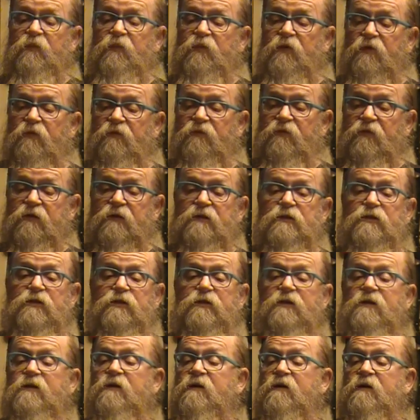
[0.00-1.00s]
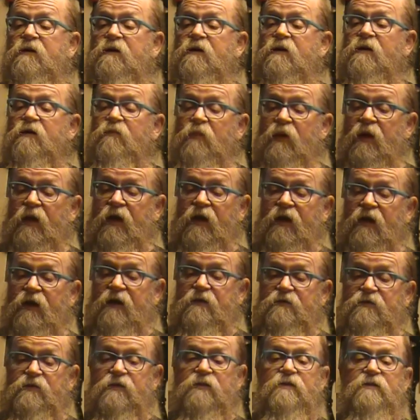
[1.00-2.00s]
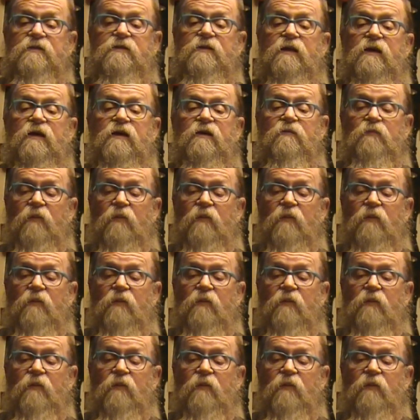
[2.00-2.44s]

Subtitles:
your first page is in